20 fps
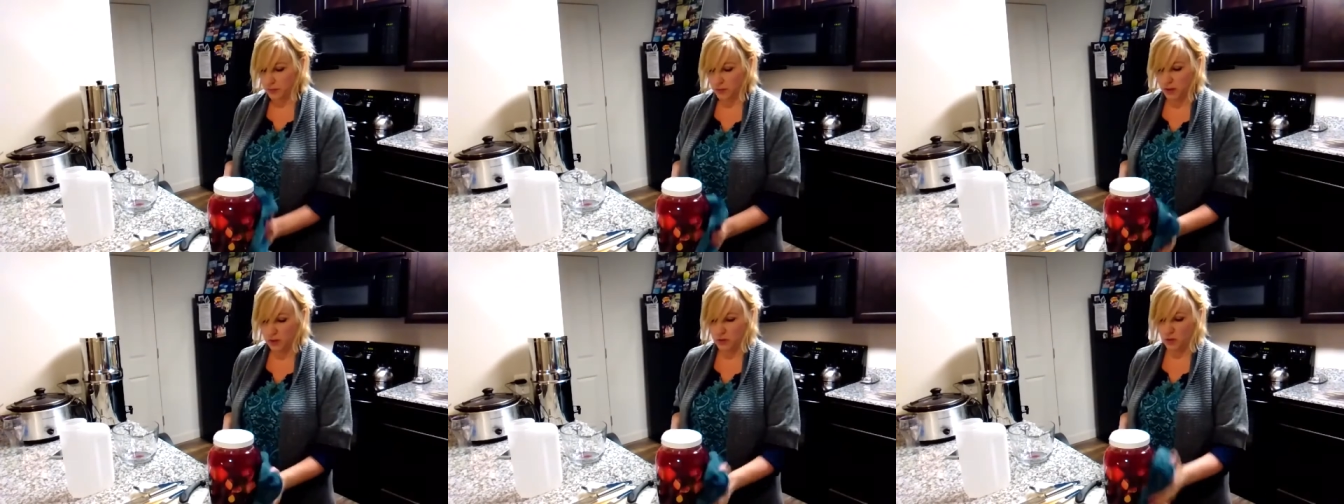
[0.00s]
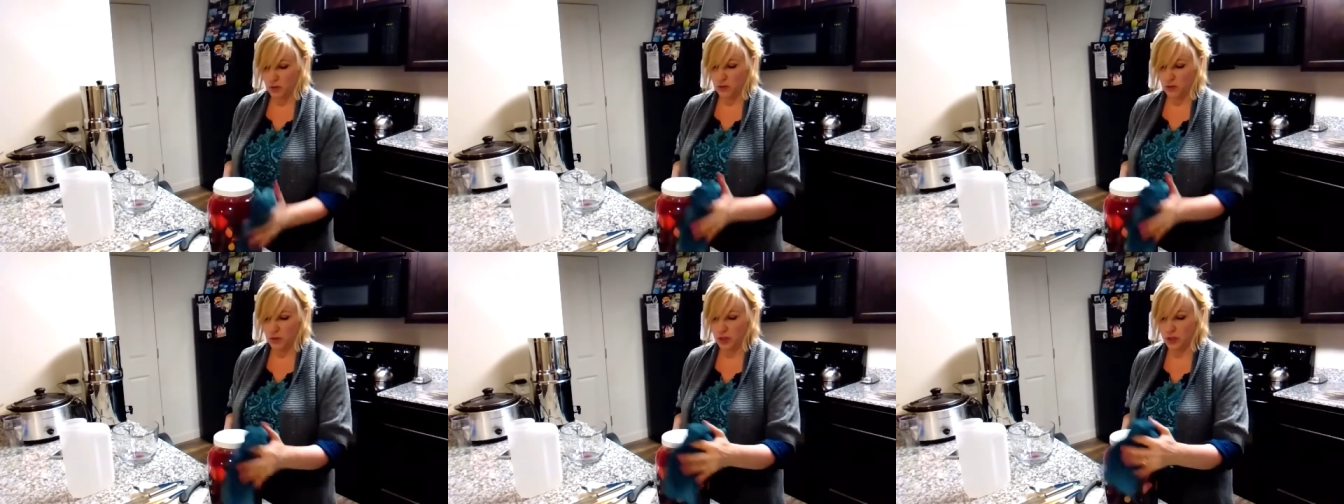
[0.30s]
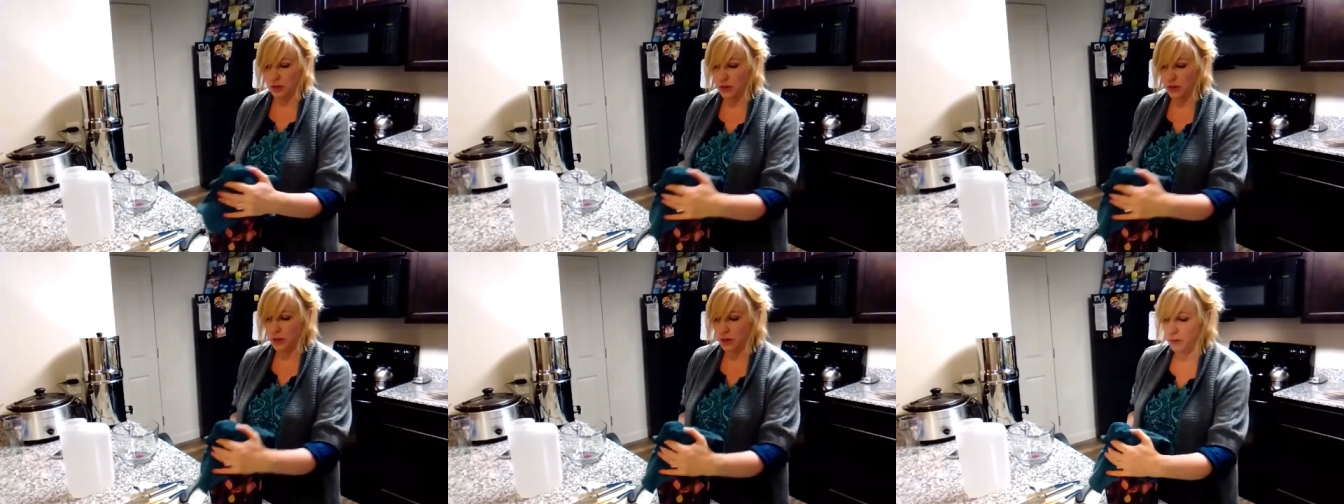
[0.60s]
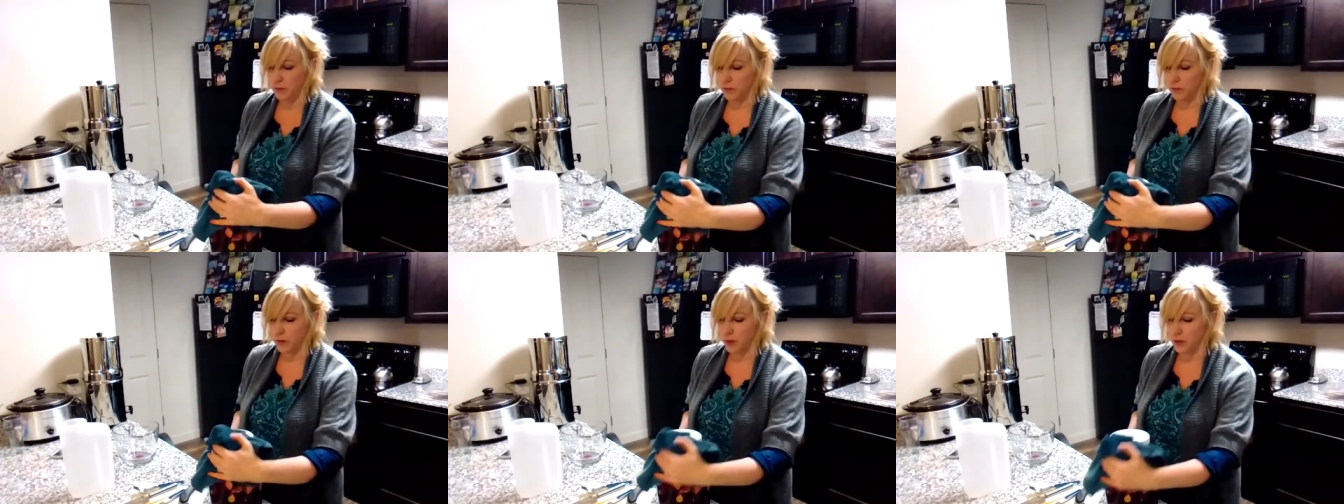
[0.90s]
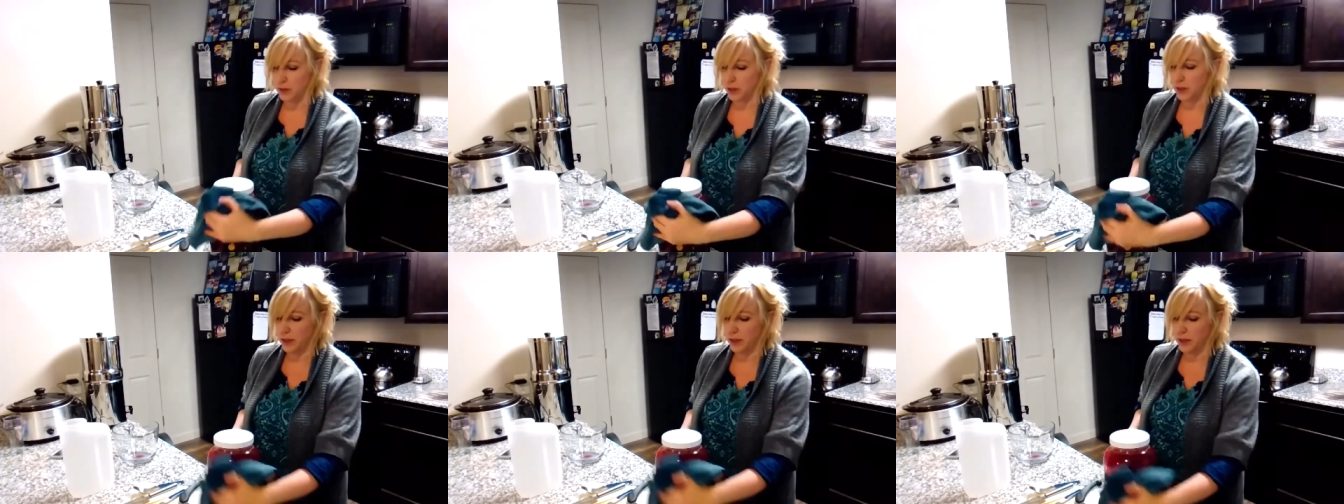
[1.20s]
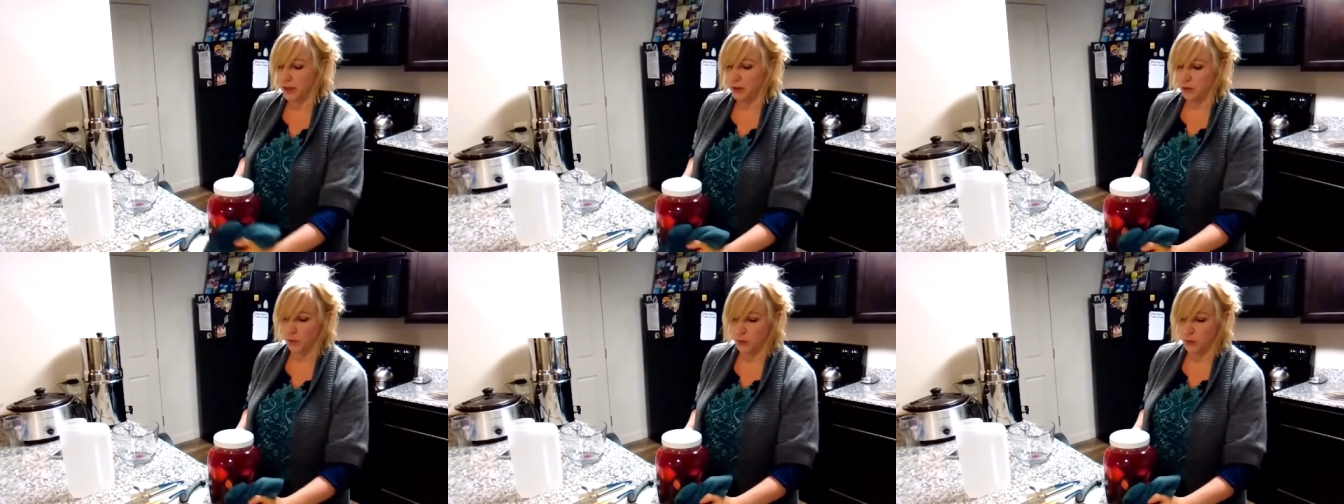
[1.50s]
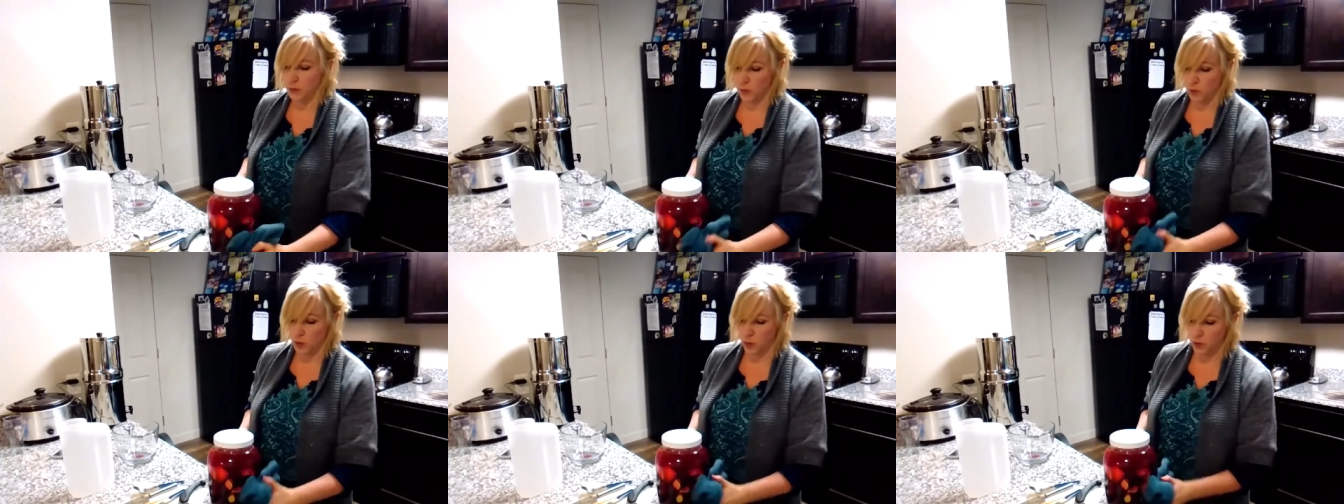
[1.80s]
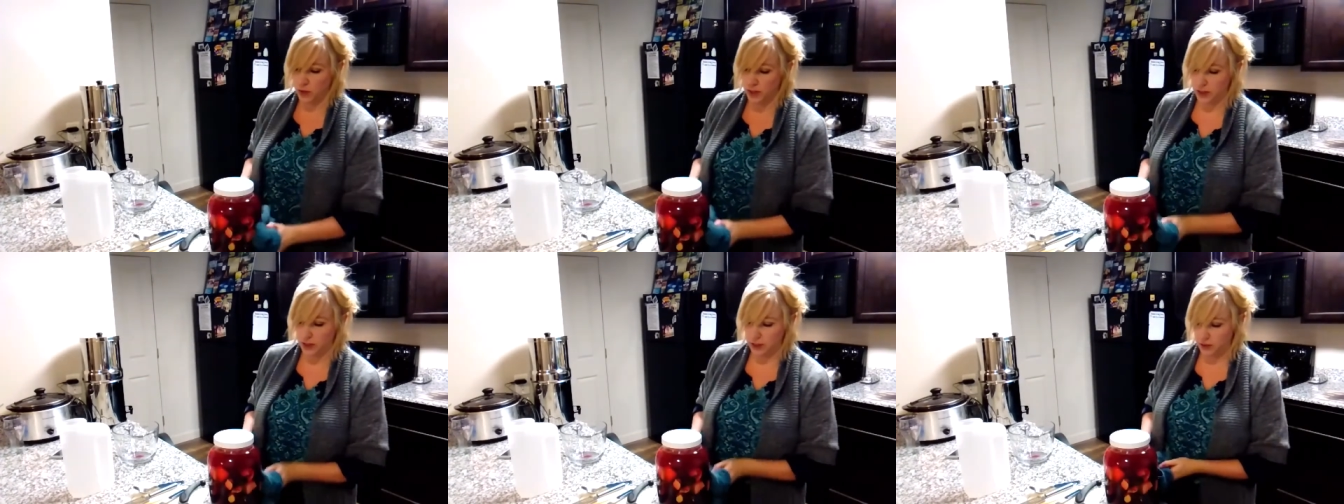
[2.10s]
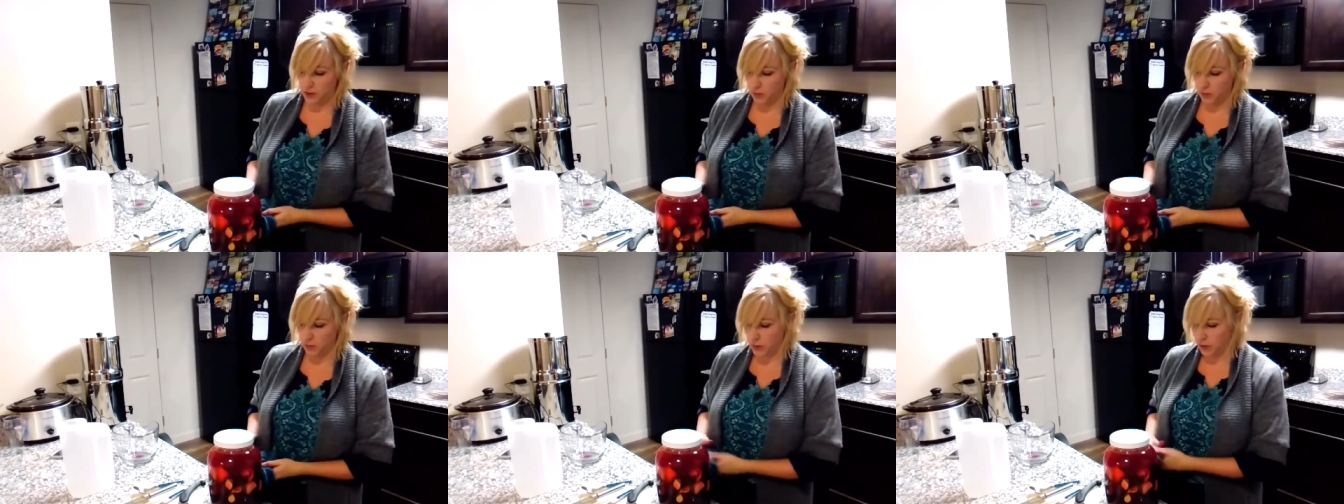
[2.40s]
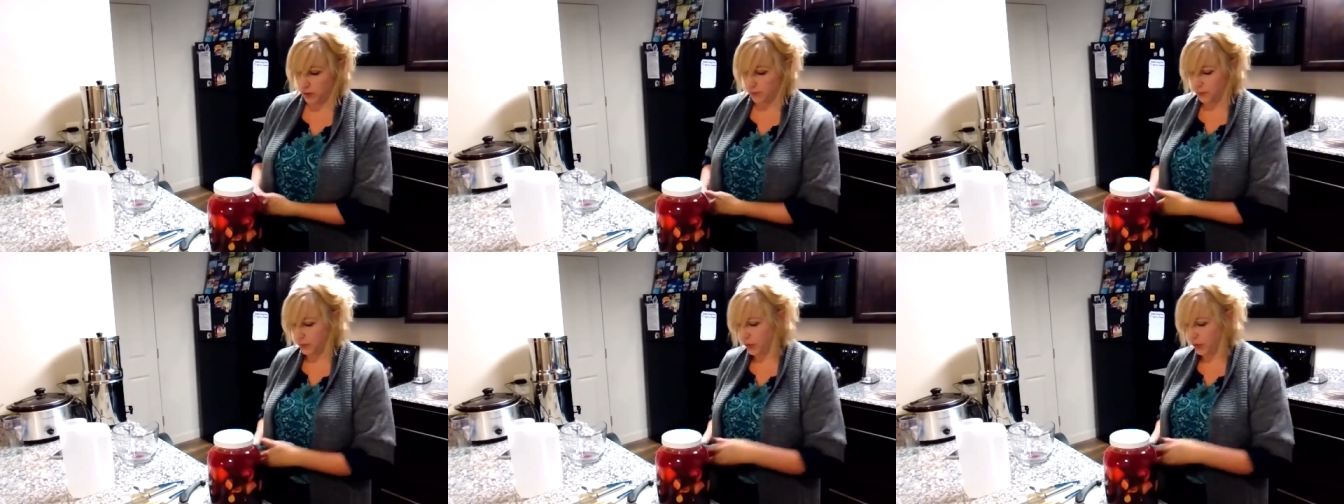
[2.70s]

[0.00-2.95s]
These are not like fuzzy. I can't remember what it is, but